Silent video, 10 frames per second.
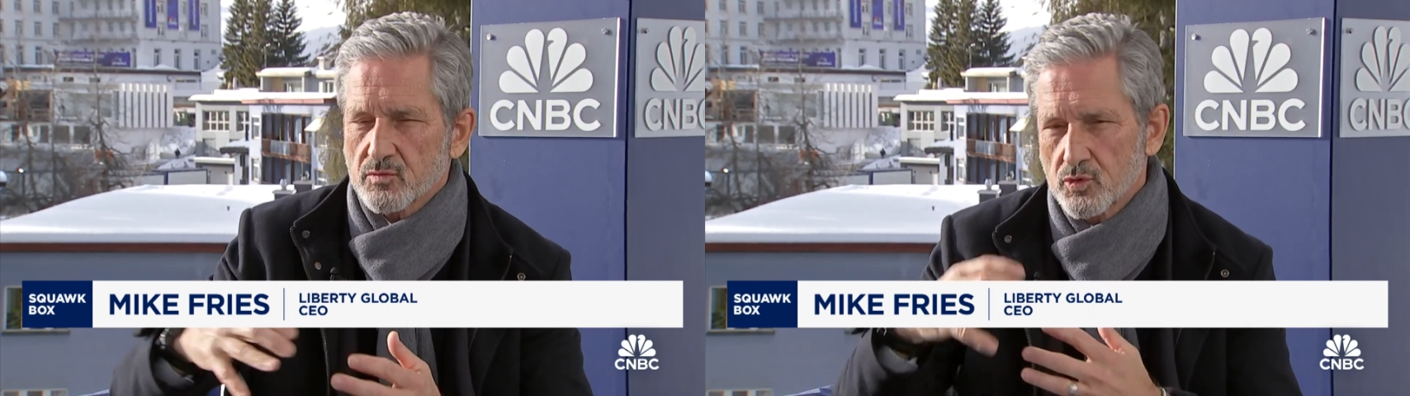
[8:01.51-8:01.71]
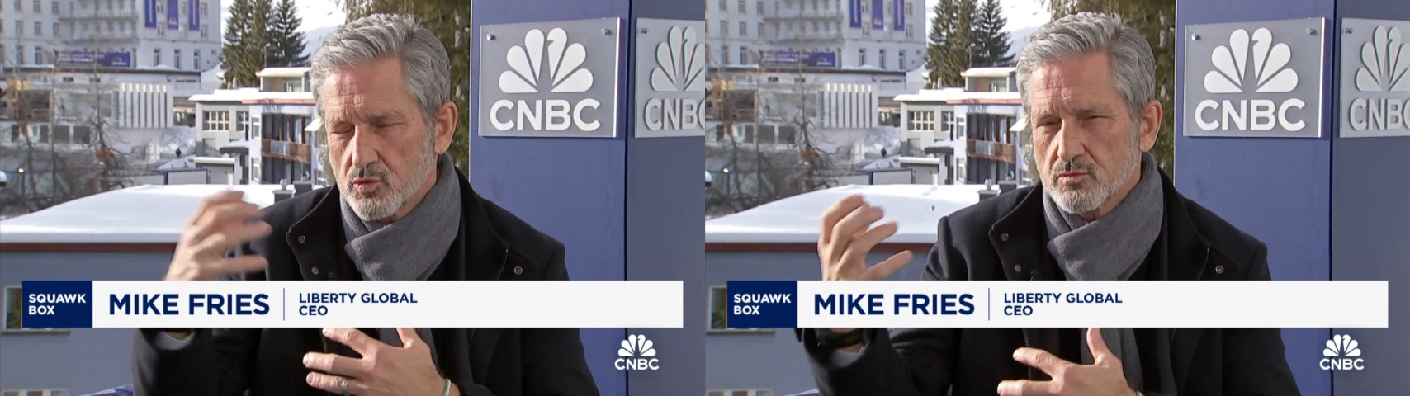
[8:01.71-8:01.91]

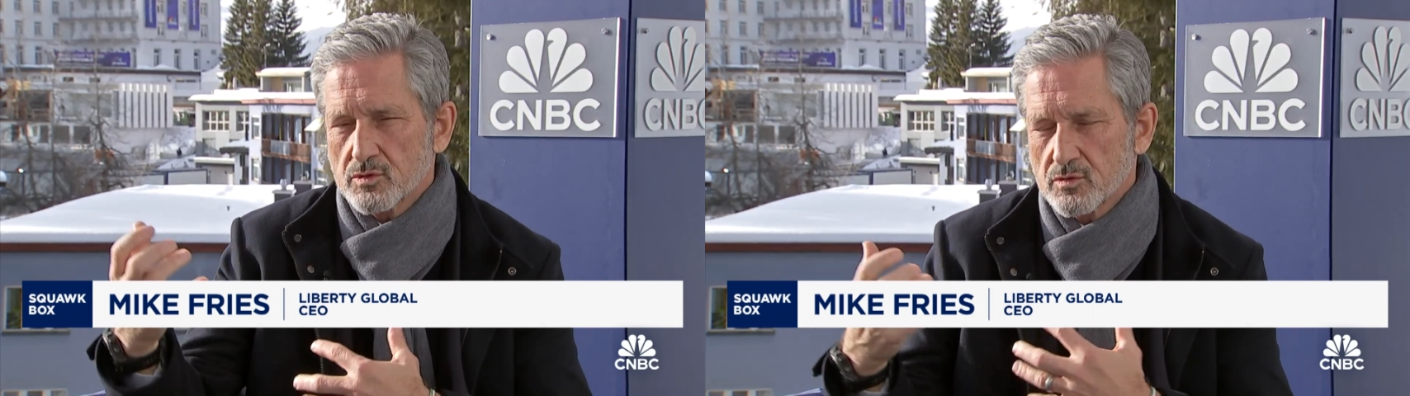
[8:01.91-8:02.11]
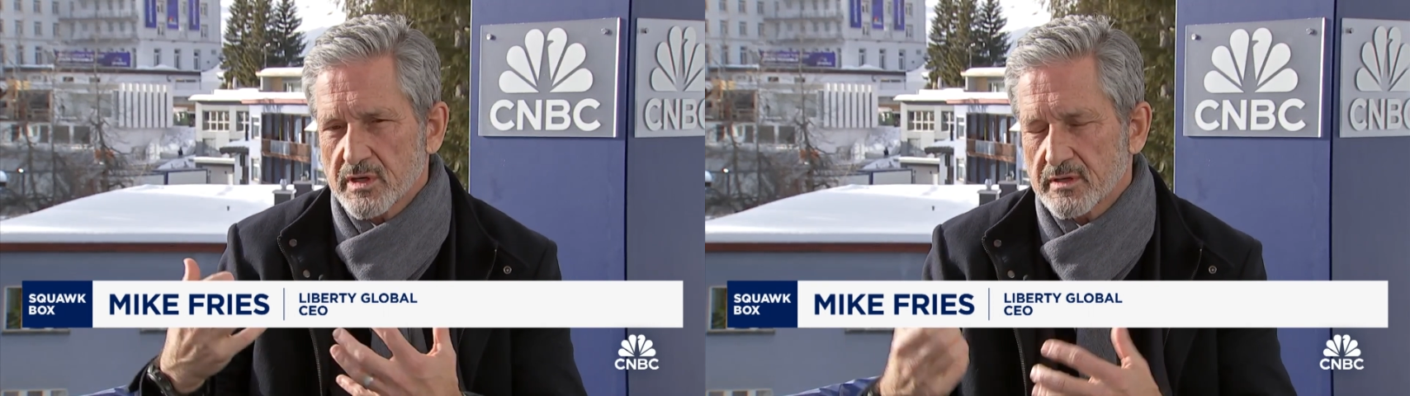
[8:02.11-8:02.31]
Who
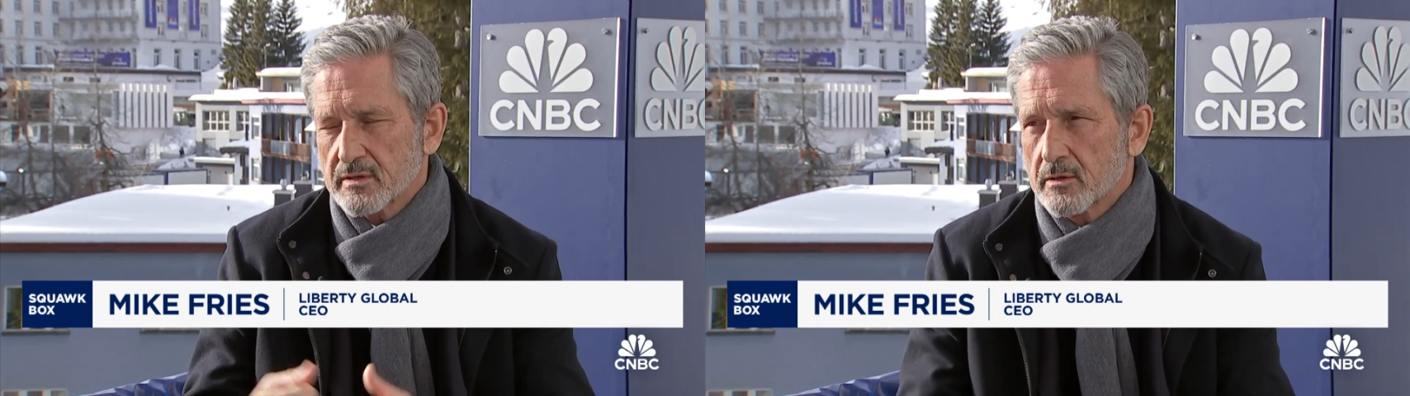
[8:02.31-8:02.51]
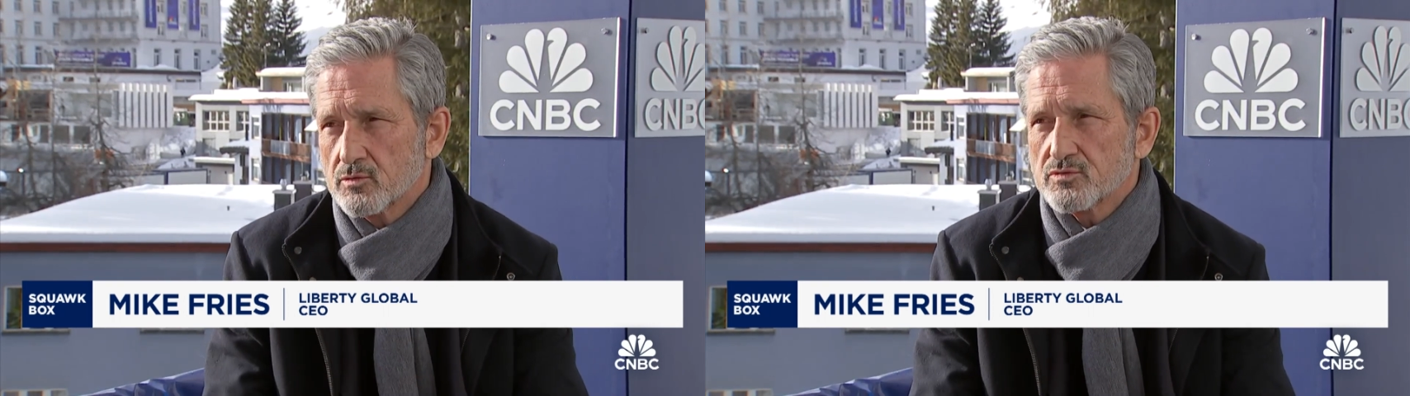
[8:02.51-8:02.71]
kind of
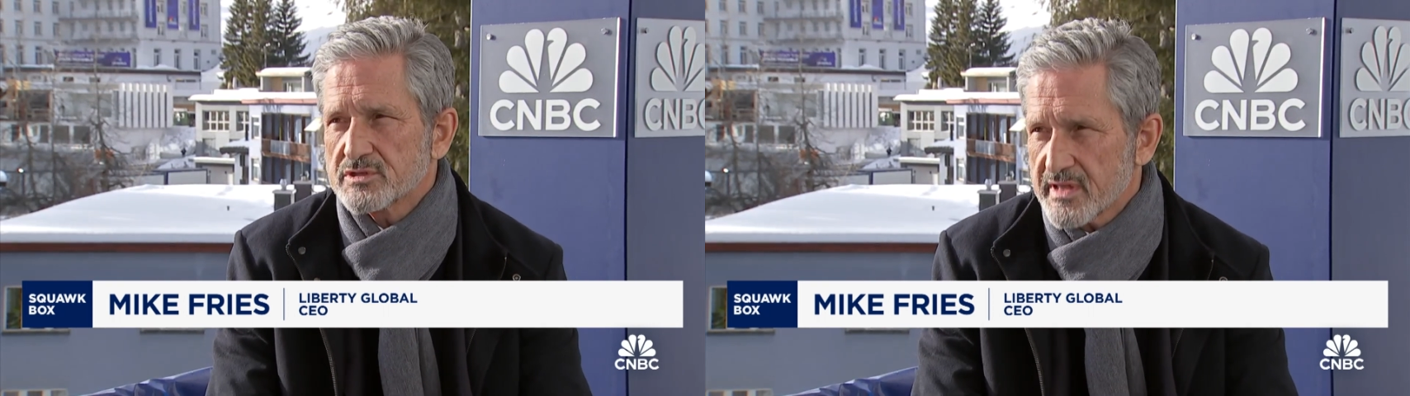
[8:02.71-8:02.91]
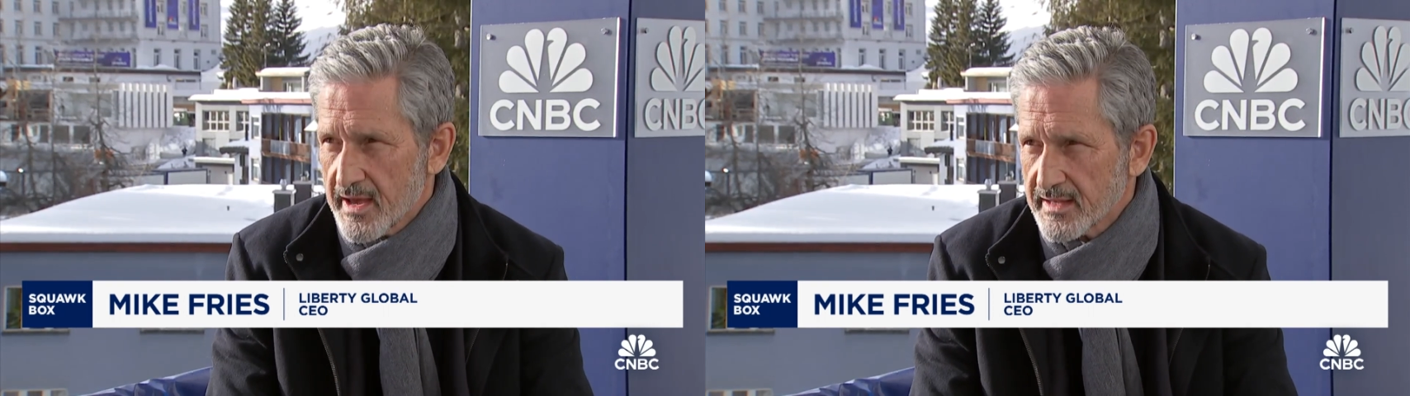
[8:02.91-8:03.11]

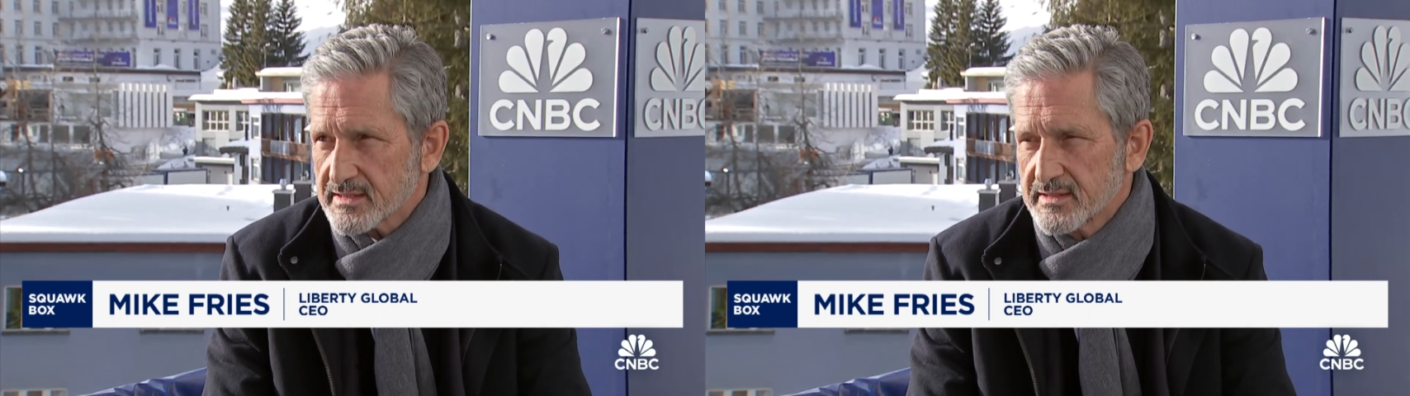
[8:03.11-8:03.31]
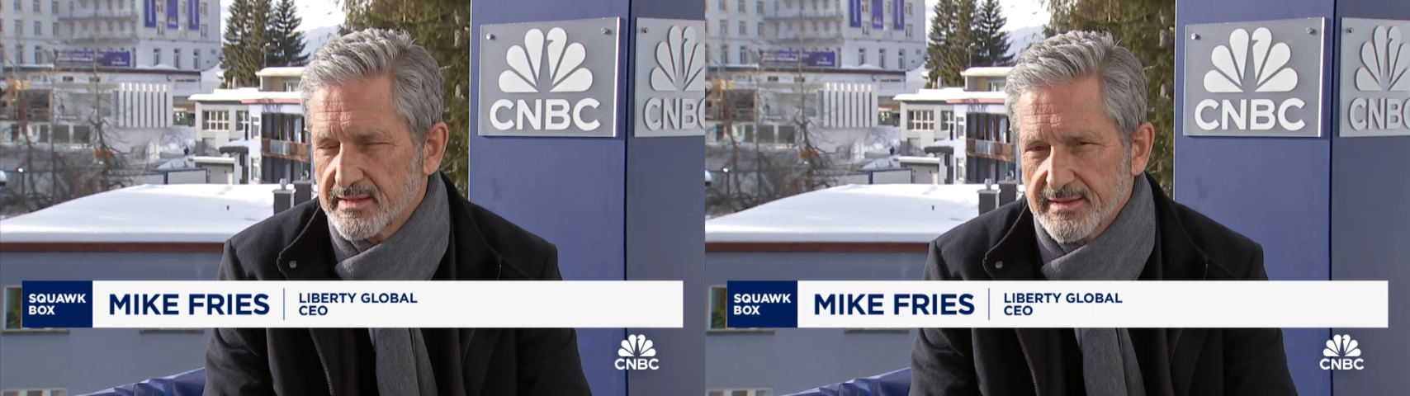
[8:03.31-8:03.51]
owns that?
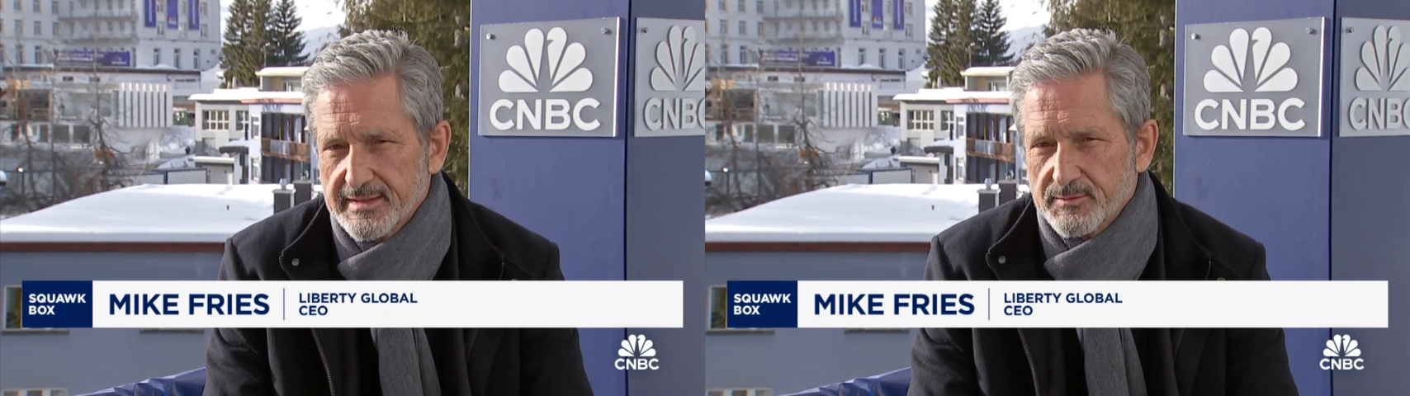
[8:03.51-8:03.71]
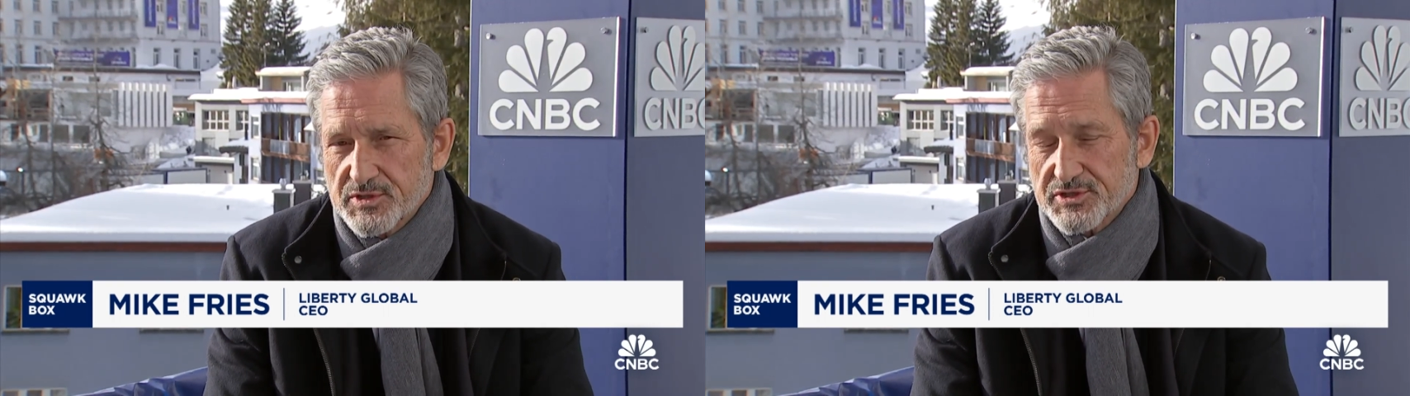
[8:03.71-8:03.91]

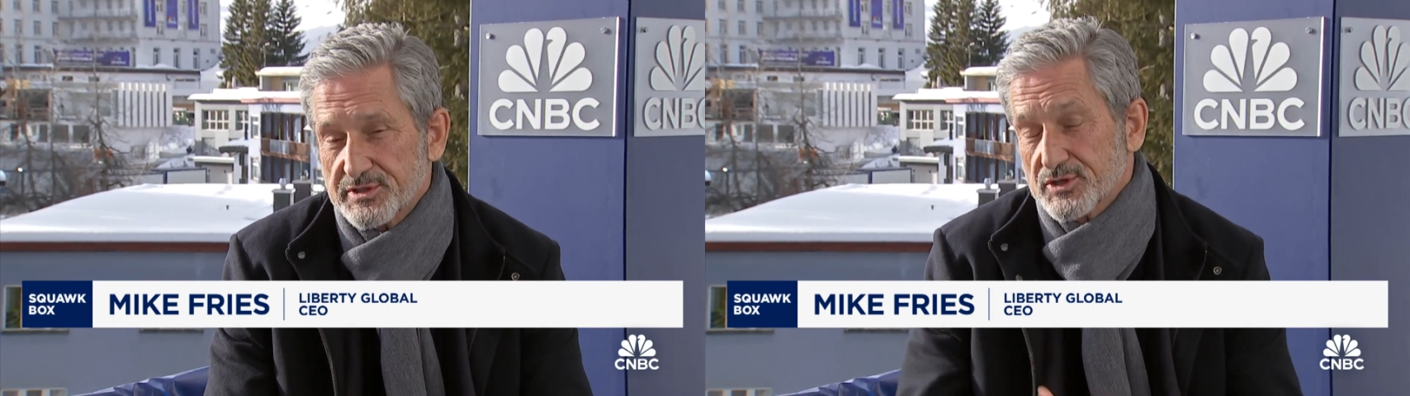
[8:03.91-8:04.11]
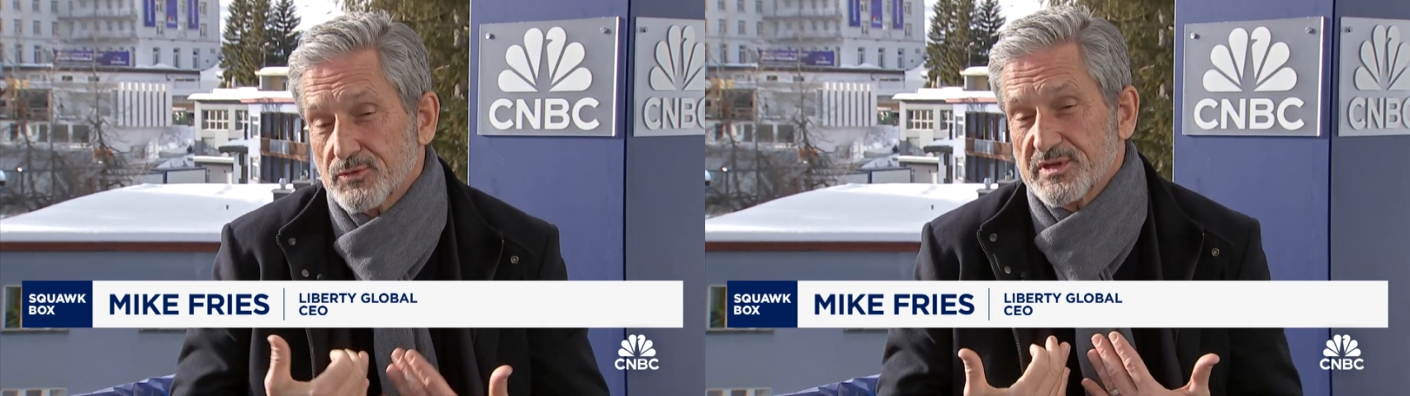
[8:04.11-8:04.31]
Which is
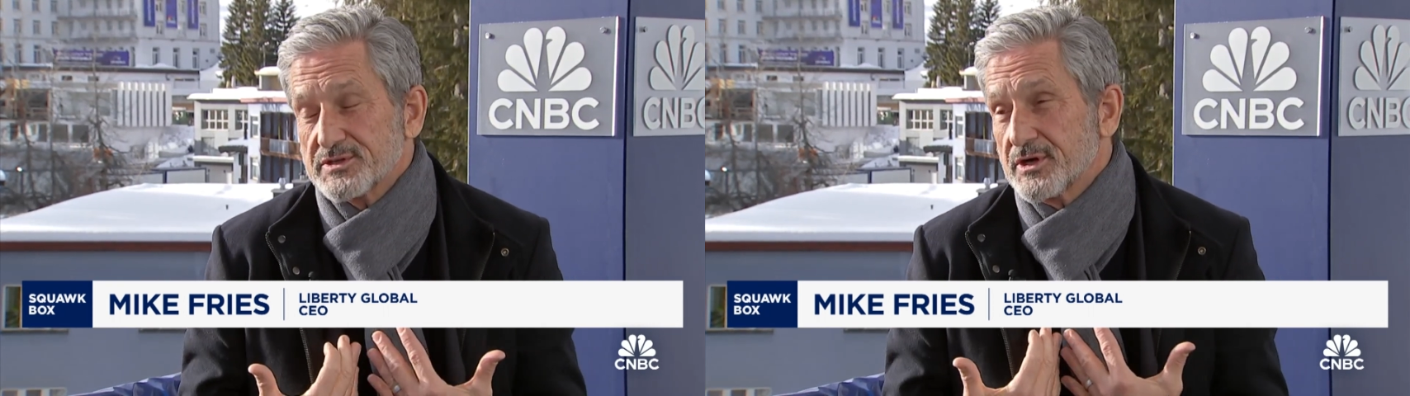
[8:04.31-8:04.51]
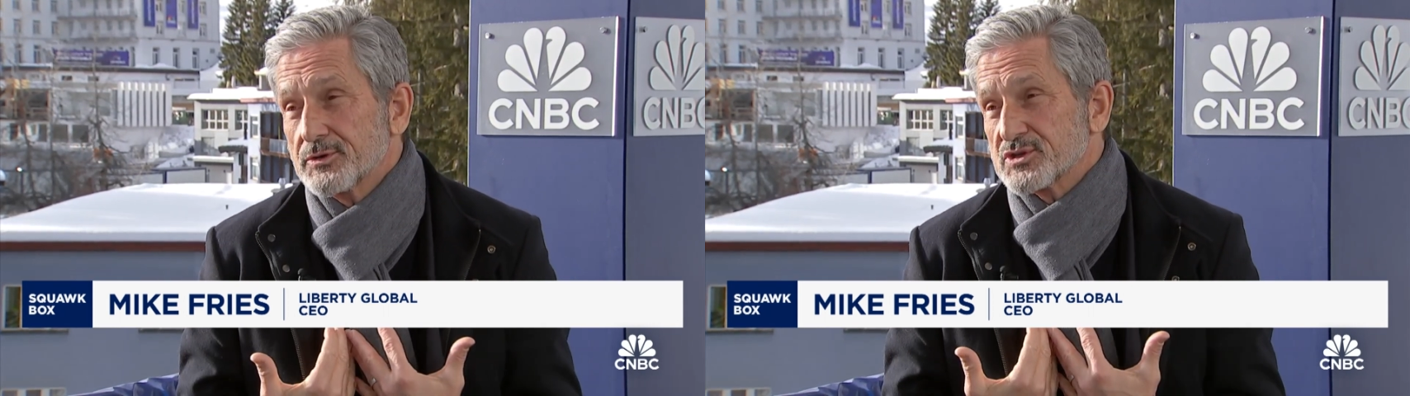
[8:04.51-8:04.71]
another good reason to own a